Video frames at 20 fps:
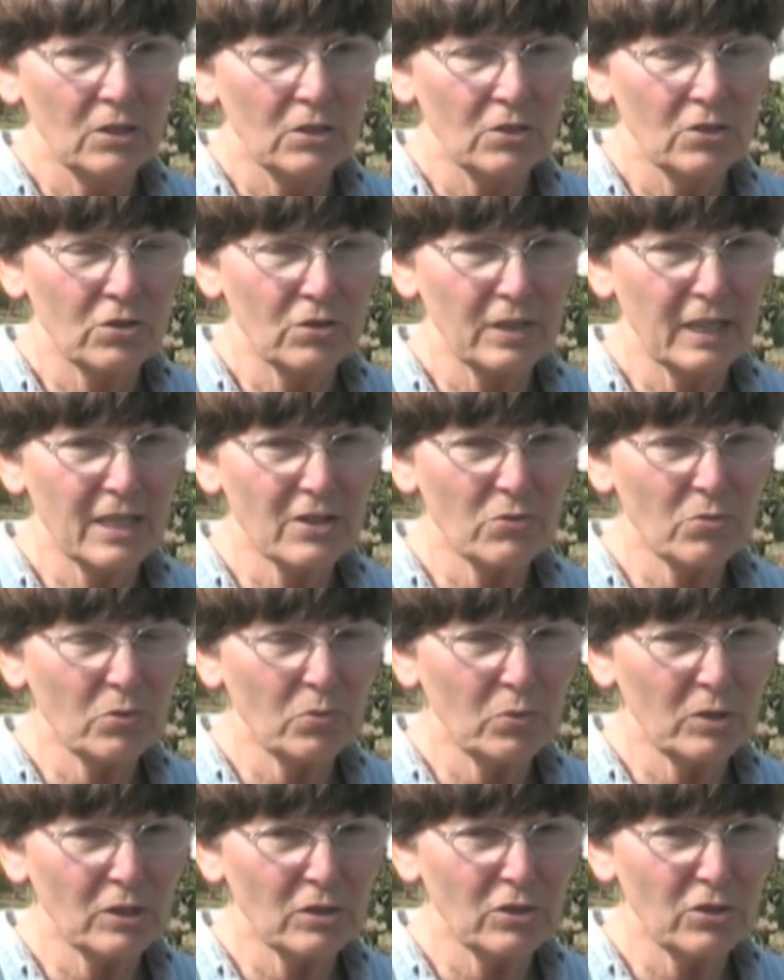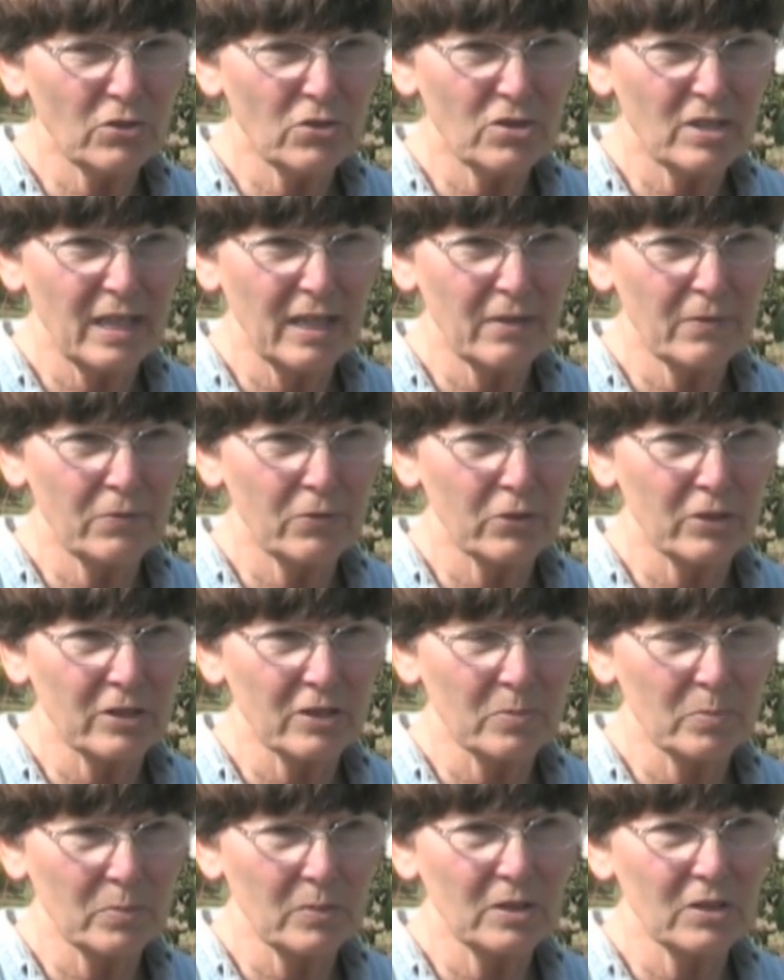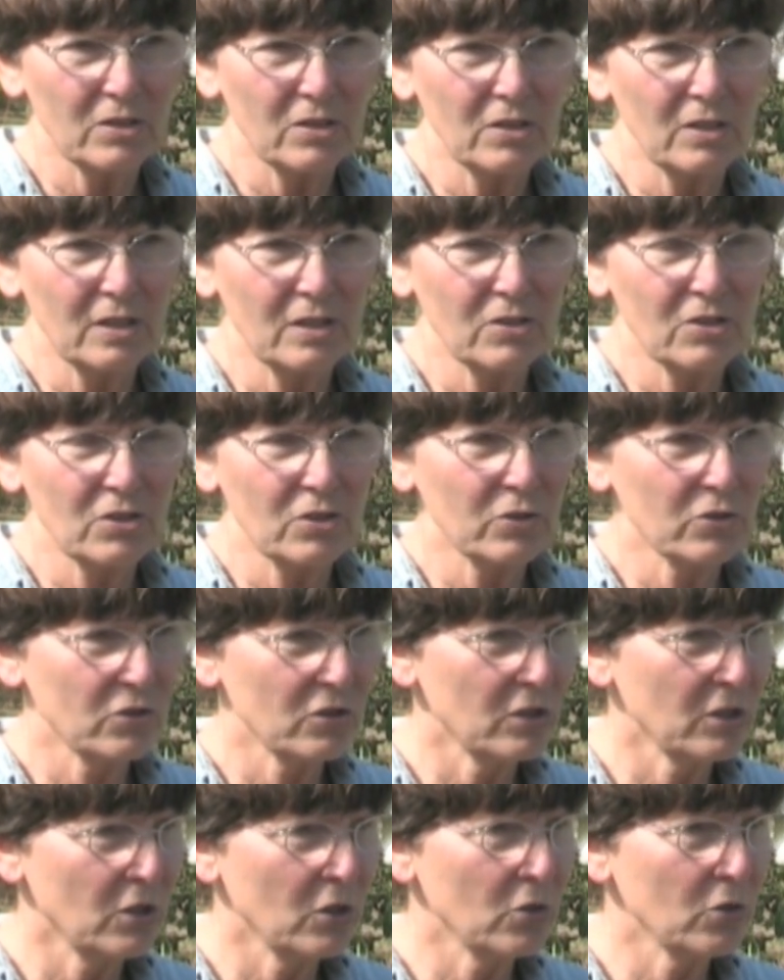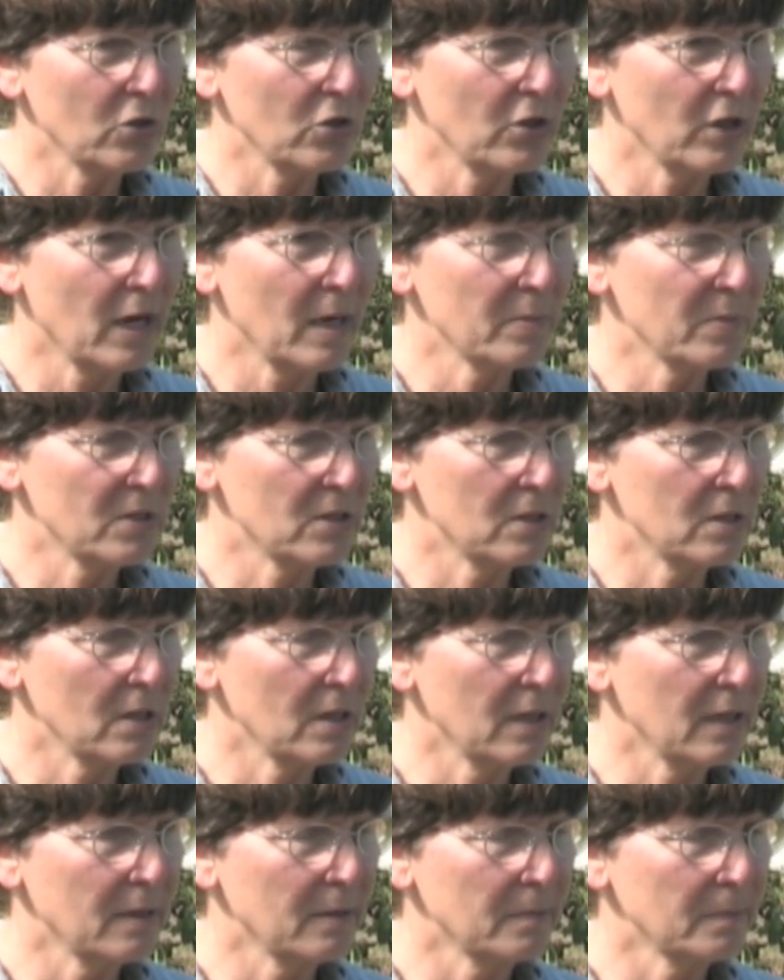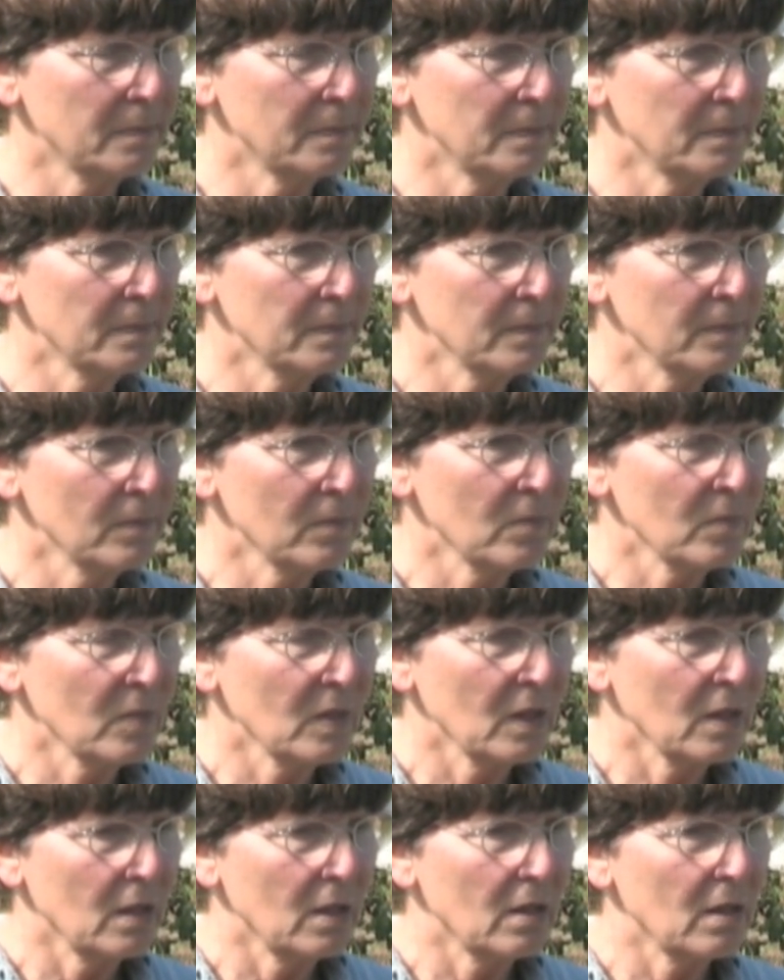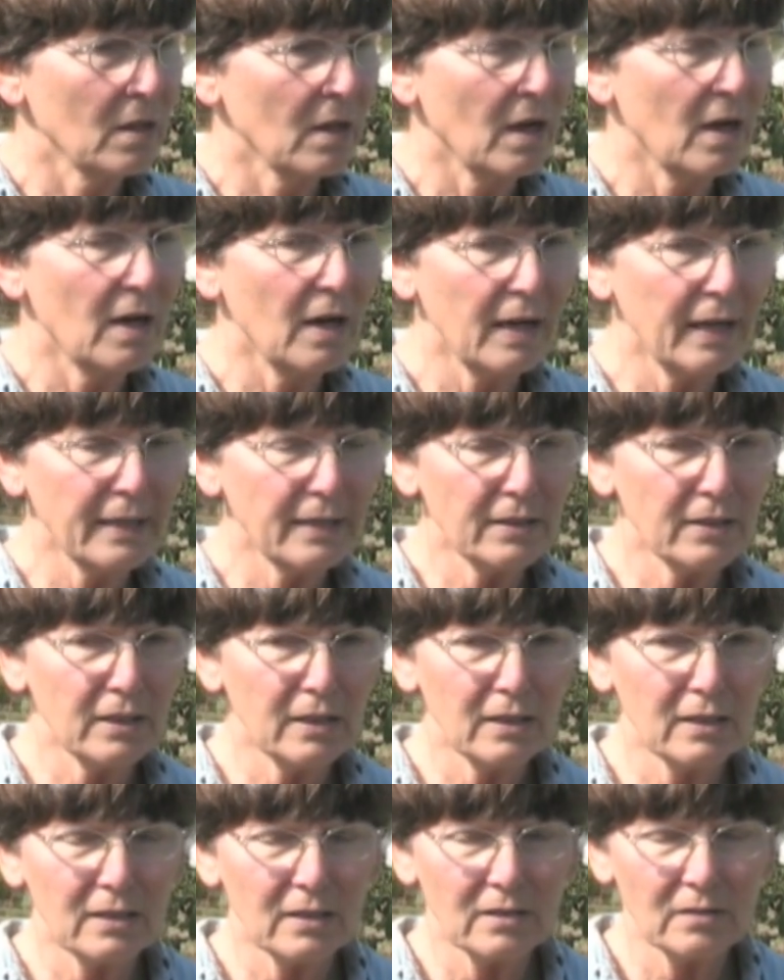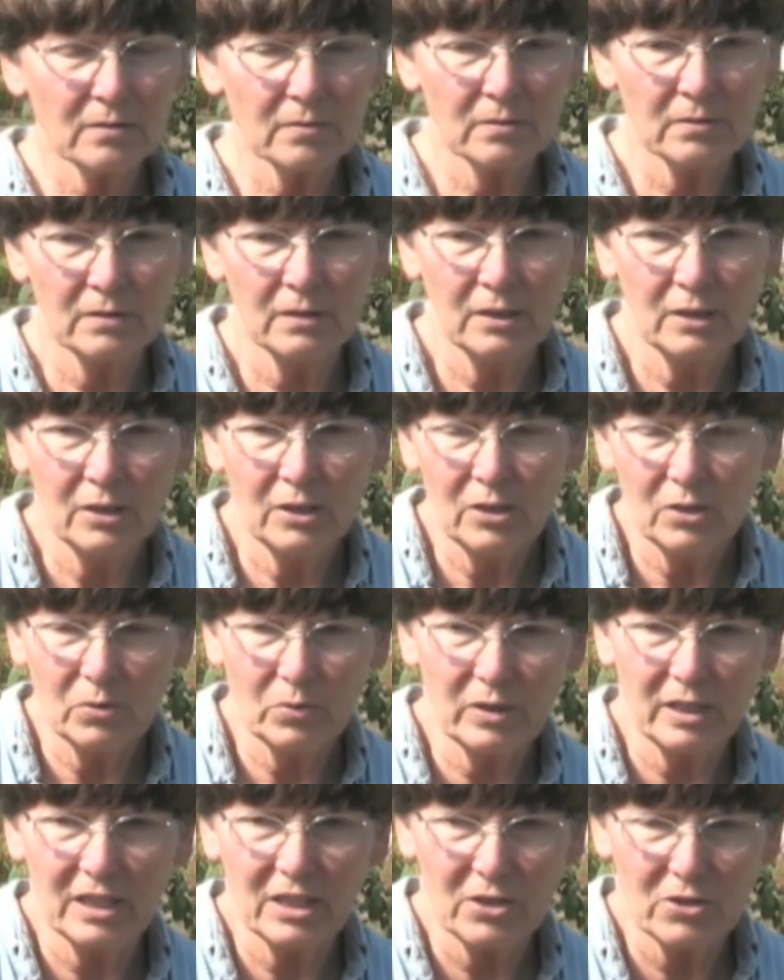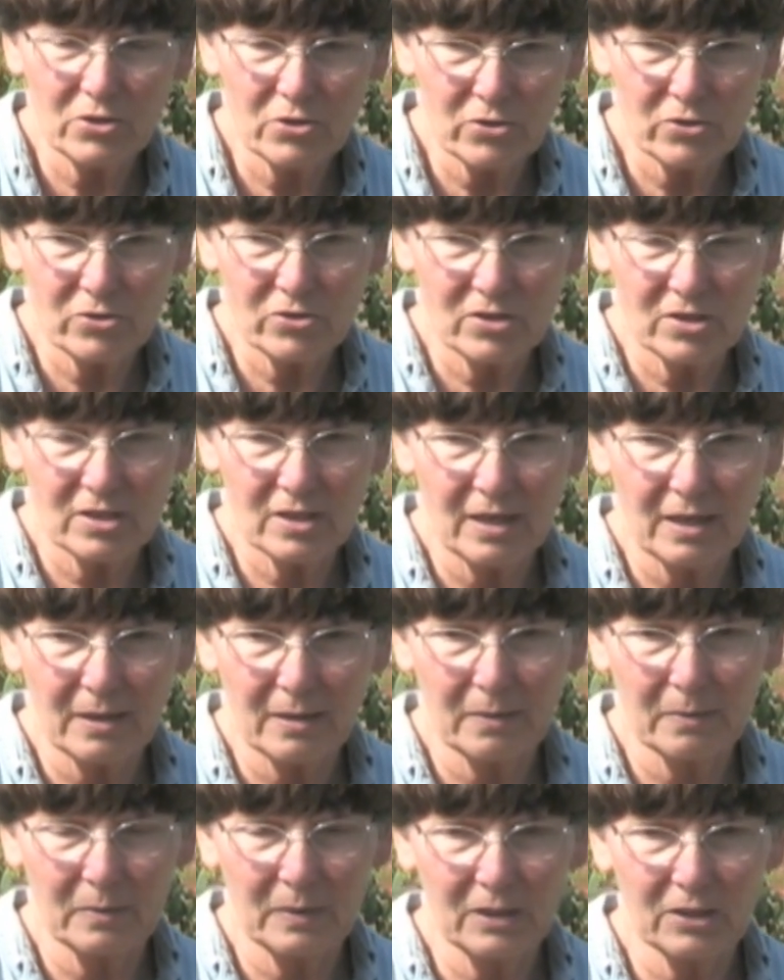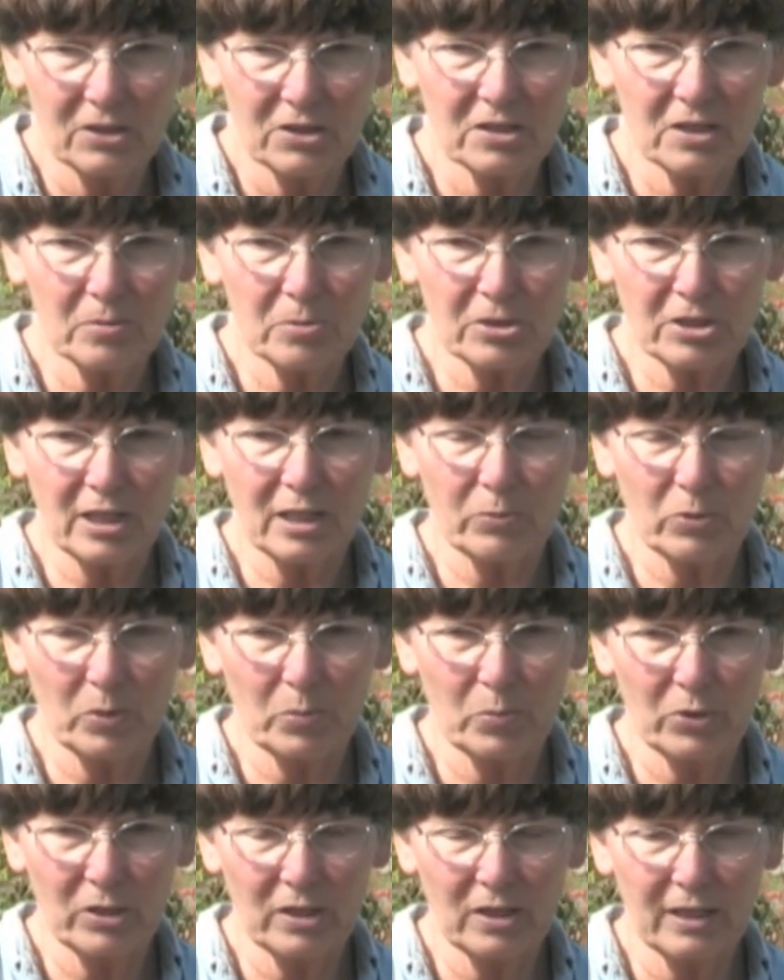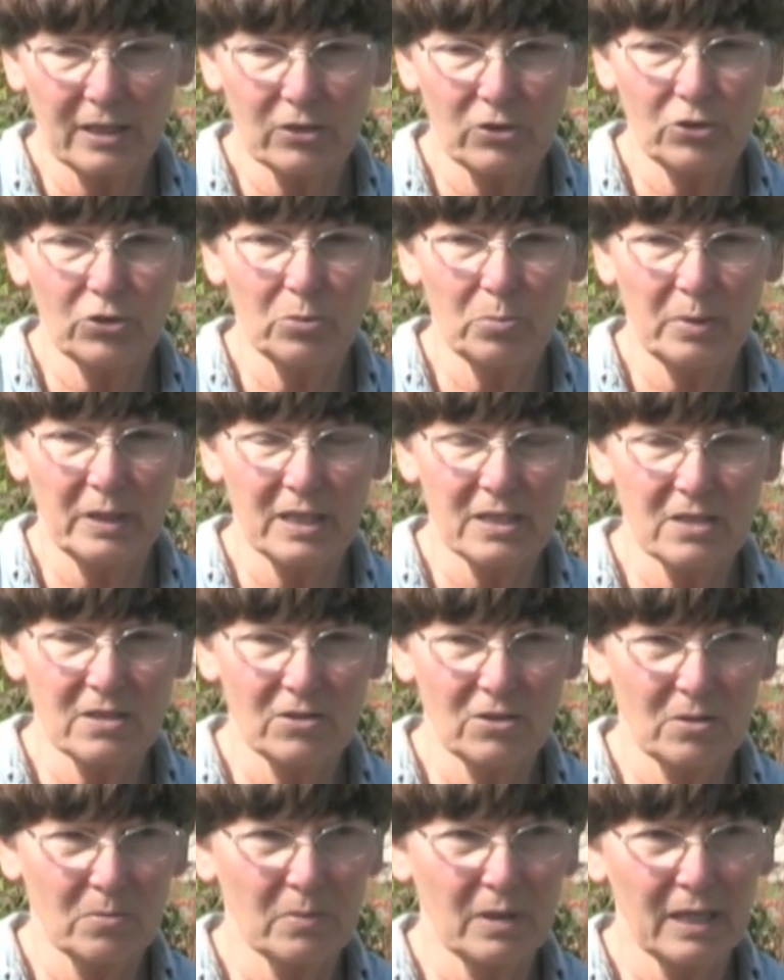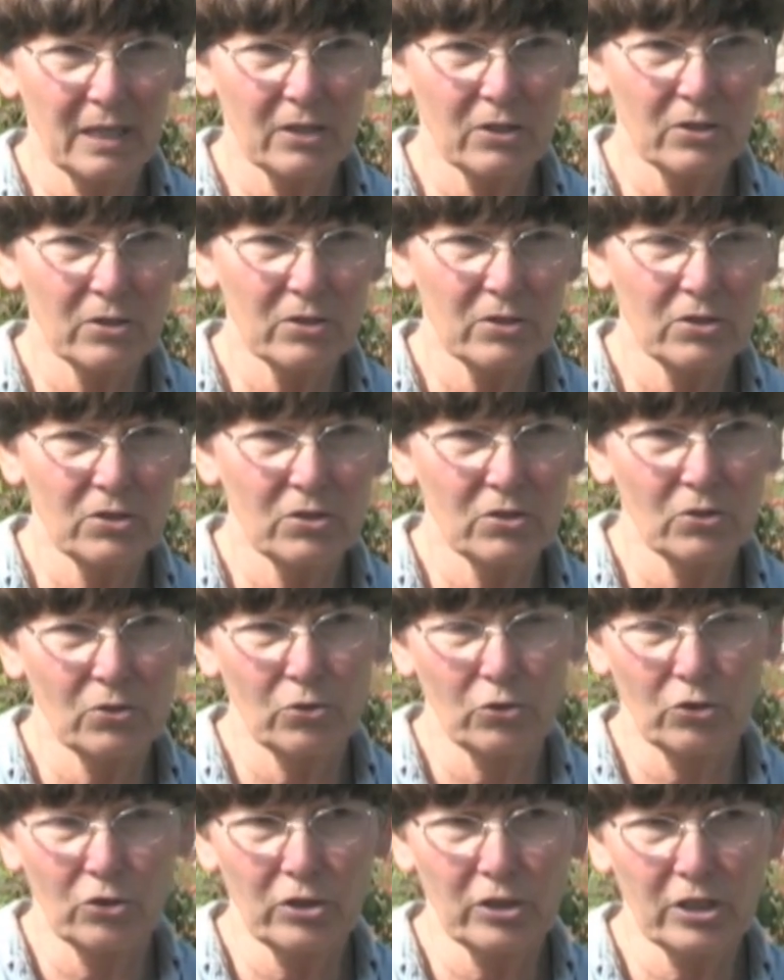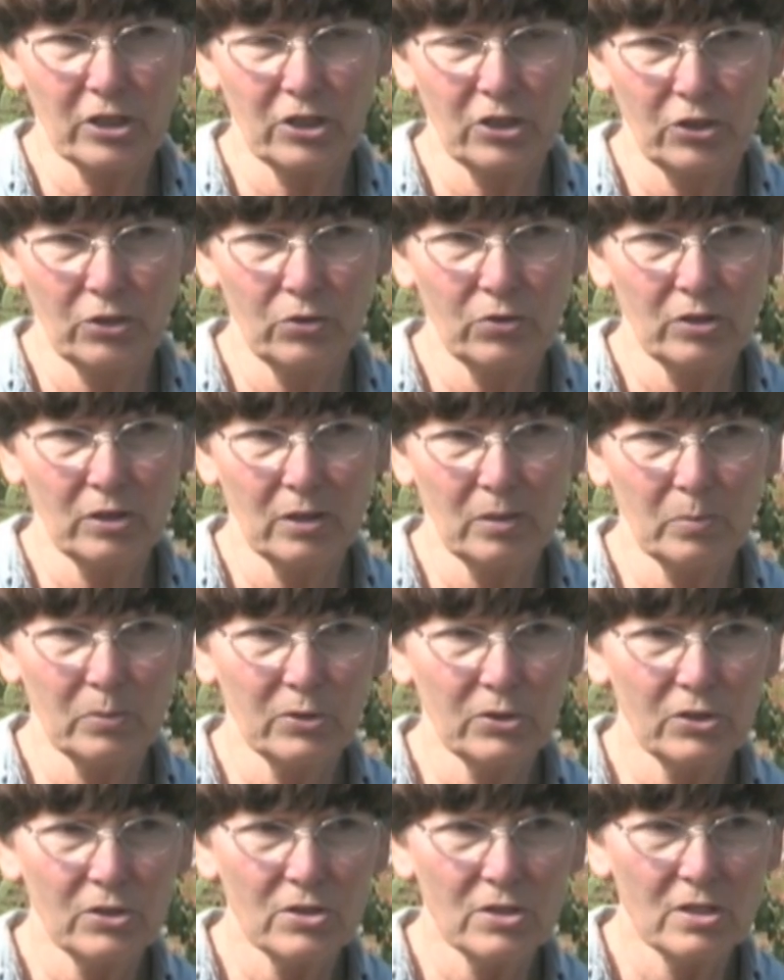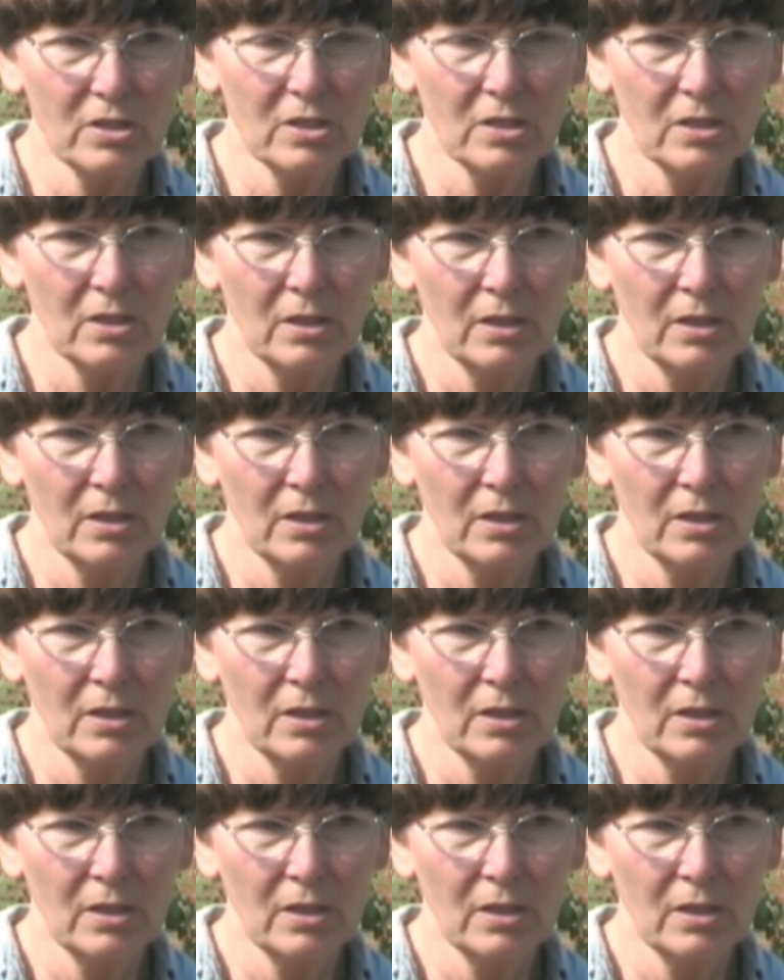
so that's what we'll use that for, is those low crops. The high tunnel, we use, in the summertime, we put like 2 beds of tomatoes or cucumbers